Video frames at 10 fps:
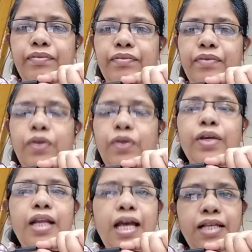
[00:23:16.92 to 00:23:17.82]
You can
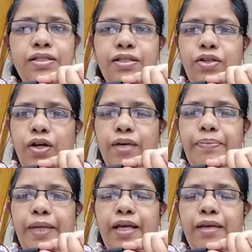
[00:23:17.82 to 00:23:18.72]
ask your
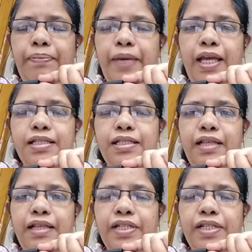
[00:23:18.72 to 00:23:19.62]
parents,
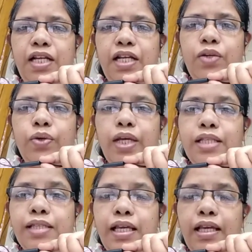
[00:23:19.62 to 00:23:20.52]
they will tell you.
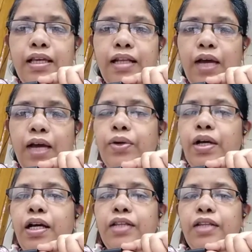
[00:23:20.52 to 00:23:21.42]
It's now
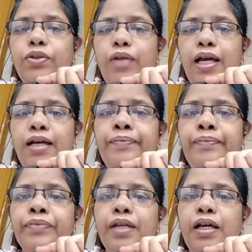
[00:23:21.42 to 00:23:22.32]
Ritula,
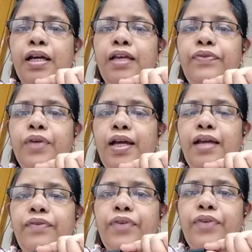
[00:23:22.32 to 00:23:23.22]

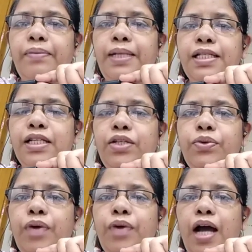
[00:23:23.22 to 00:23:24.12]
if you have built a
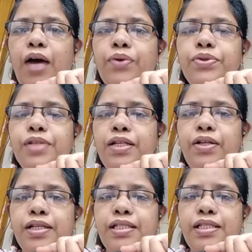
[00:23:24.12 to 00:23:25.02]
new house and
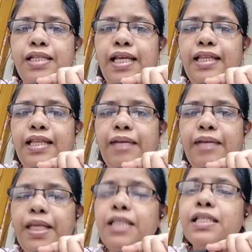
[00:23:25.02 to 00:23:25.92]
you're staying there,
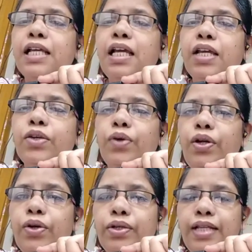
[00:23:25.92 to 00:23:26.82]
means you will
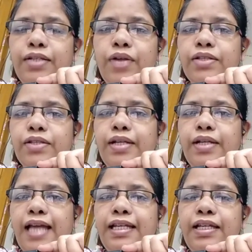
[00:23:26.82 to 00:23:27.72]
know that you ask your
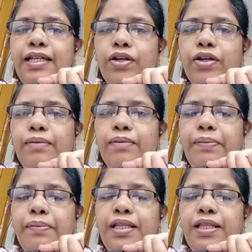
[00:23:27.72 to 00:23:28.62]
daddy or your
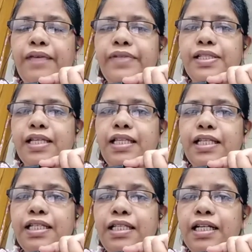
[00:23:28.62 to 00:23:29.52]
mummy, they will say that
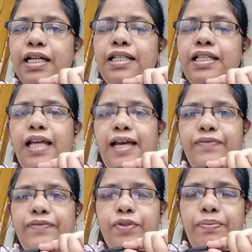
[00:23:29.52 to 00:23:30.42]
yearly they have
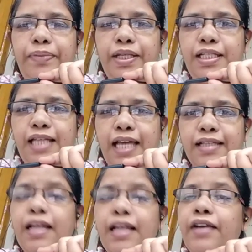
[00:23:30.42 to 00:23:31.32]
to pay tax.
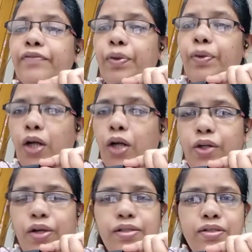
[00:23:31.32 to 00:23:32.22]
For water
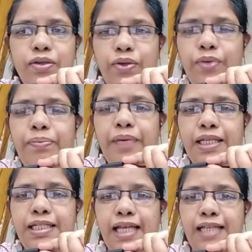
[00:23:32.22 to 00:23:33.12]
also you pay
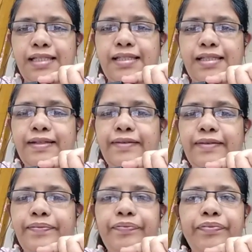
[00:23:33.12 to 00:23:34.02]
tax.
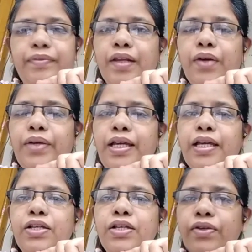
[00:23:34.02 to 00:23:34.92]
Okay,
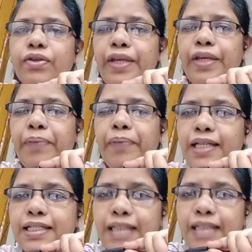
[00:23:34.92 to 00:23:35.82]
so we pay
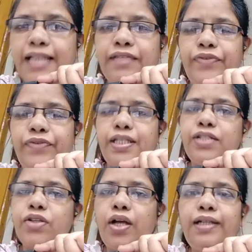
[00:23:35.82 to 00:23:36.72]
tax for that.
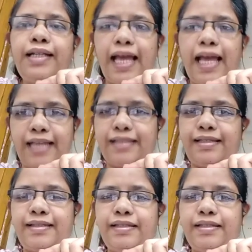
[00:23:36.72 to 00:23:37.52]
It's called tax.